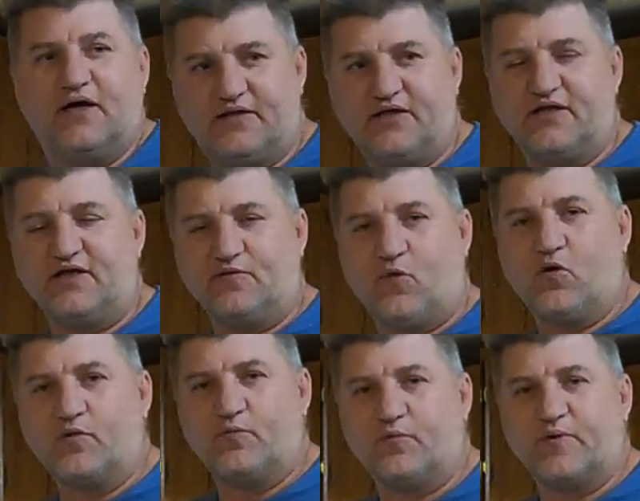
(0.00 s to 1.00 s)
And then in the
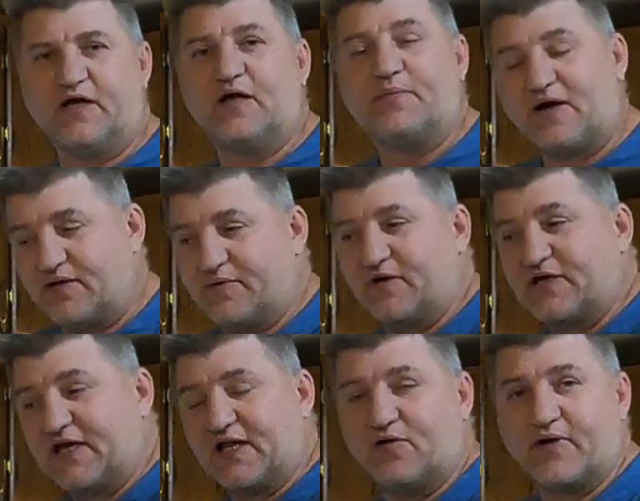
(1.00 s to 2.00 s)
morning when we get up, I'll come in there
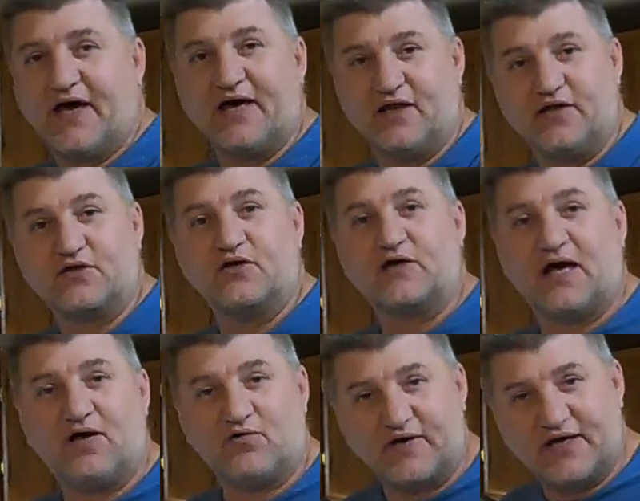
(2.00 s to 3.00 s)
and kick it on high and let it cook
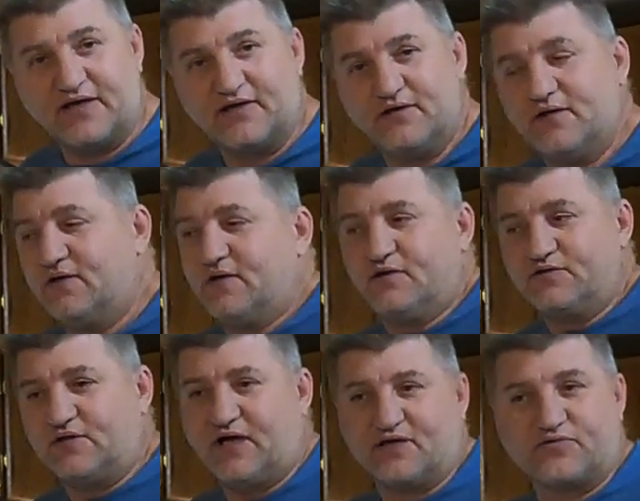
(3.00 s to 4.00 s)
all day
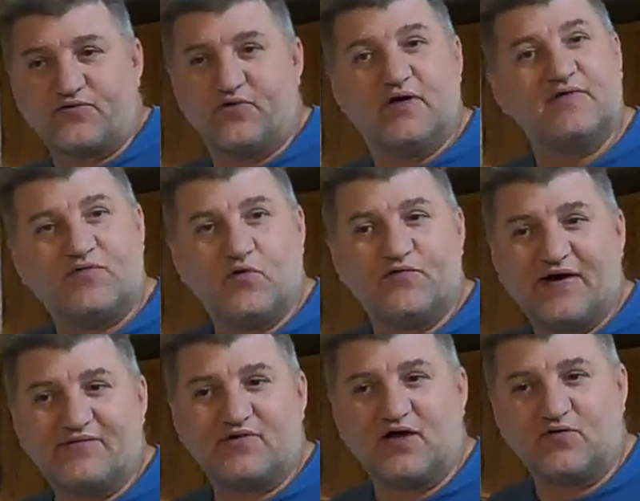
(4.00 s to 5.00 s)
to like three, four,
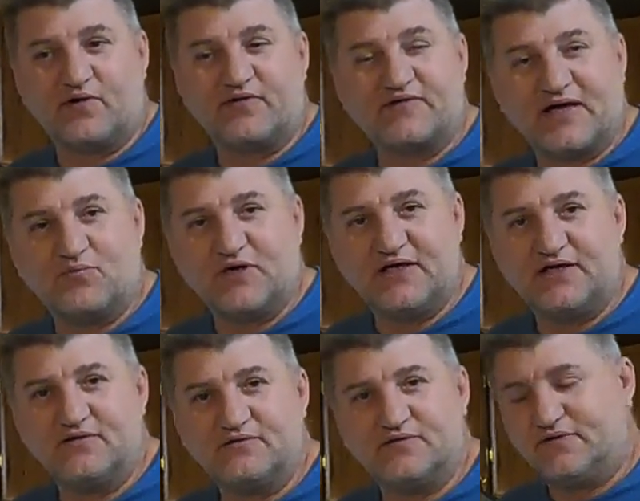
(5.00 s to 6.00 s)
five o'clock, whatever time we
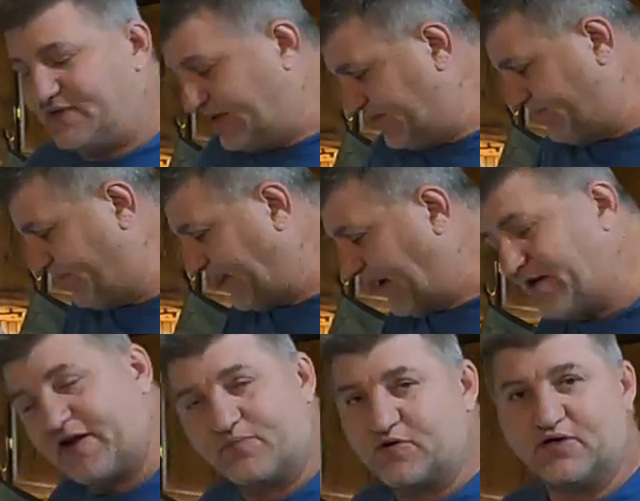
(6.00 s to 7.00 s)
eat. Um,
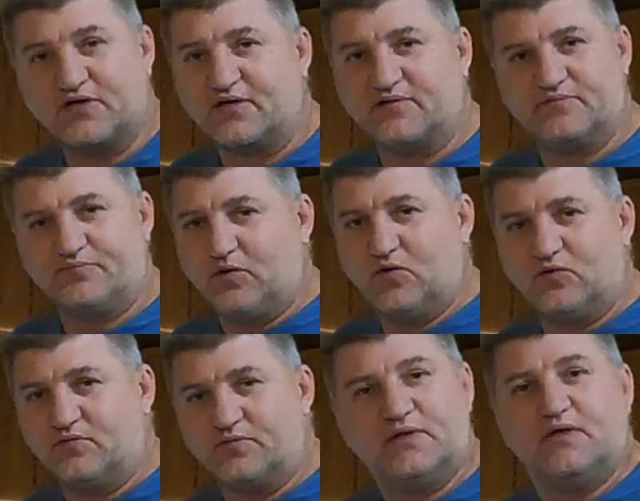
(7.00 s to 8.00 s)
I'll let them cook,
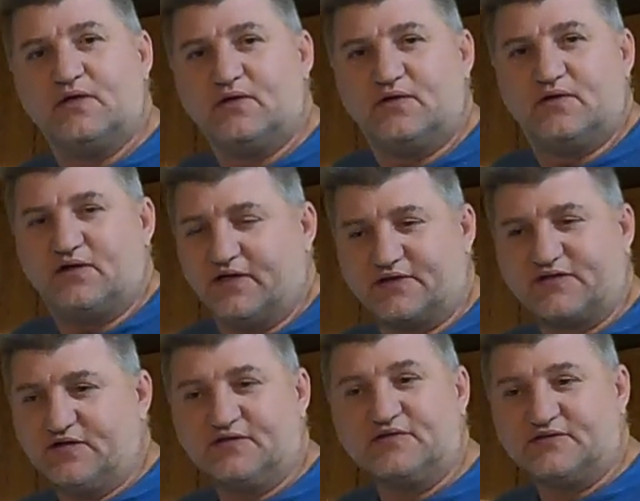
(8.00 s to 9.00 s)
boil
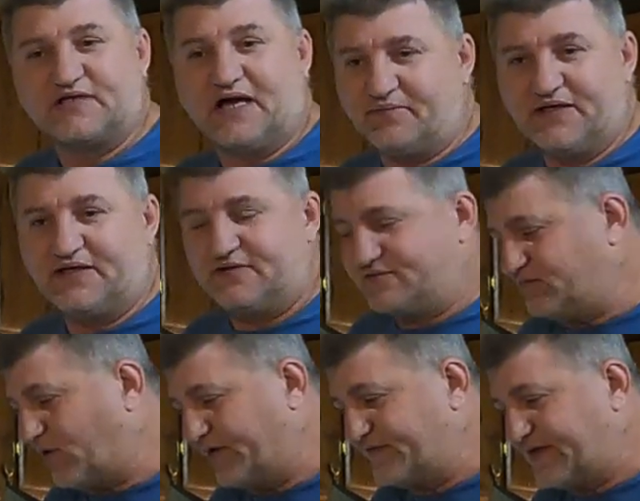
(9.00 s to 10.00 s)
until it's time to
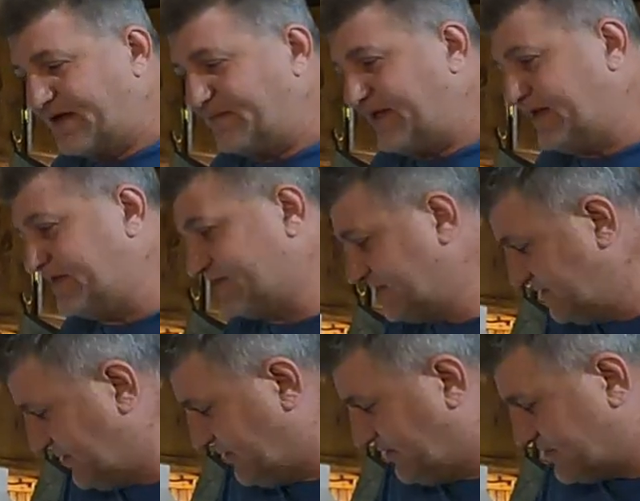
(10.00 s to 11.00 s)
eat, whatever time that is.
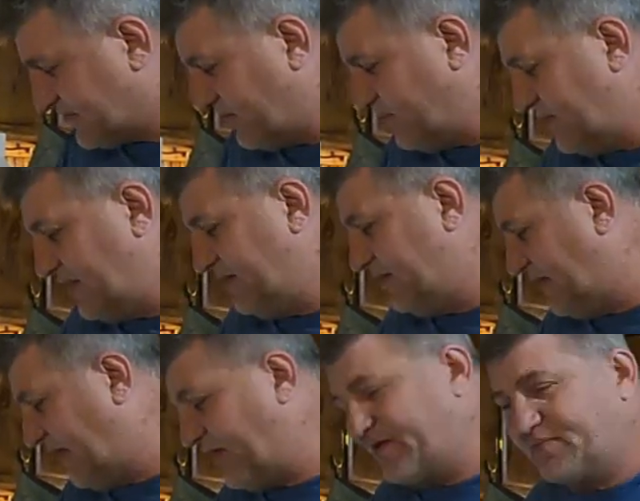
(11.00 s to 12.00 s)
So uh,
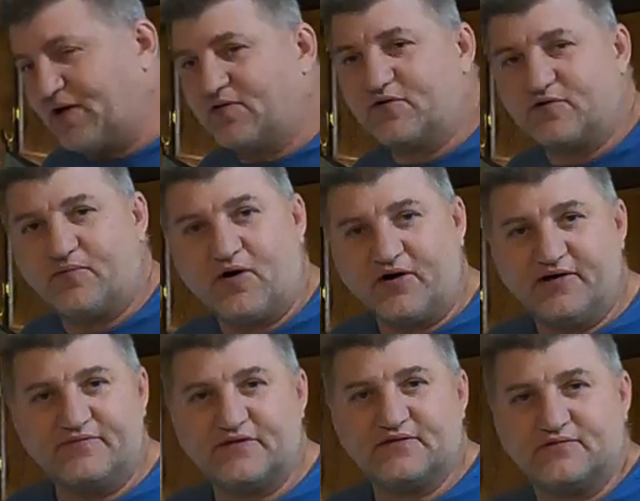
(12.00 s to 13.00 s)
I'll let them go to tomorrow
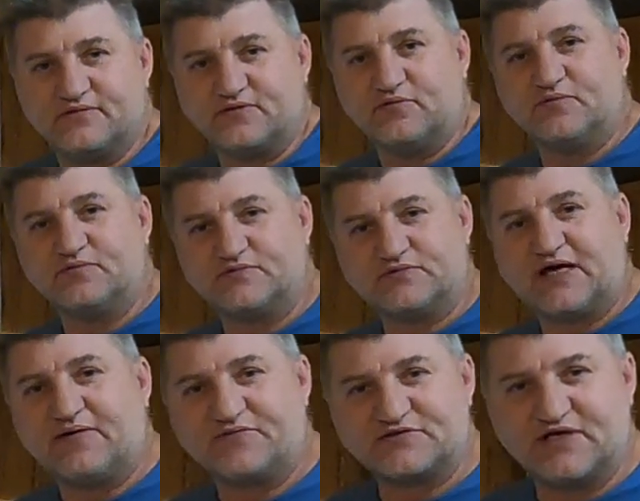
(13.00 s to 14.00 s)
evening, to
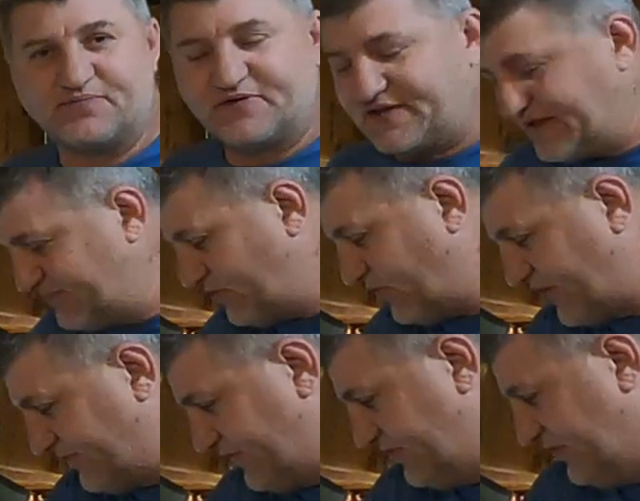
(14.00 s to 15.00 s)
time for supper time or
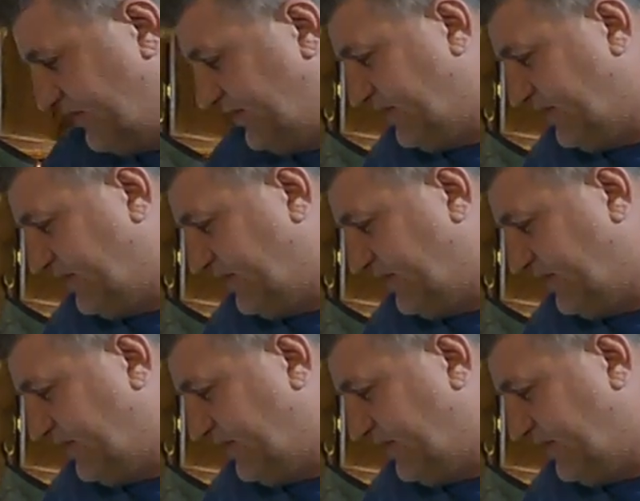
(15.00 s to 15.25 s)
whatever.